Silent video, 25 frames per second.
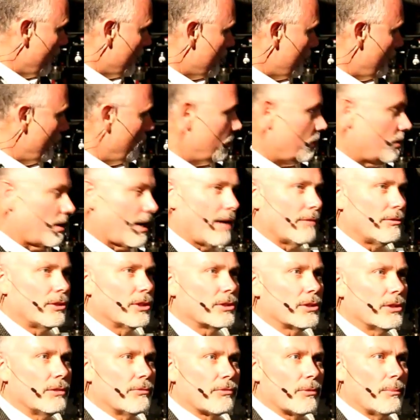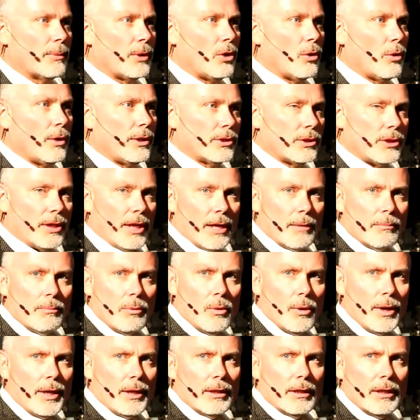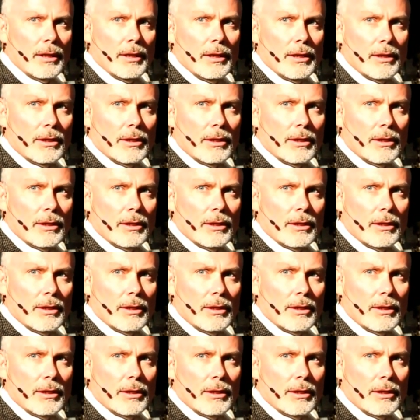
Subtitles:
2, obviously from a noise standpoint,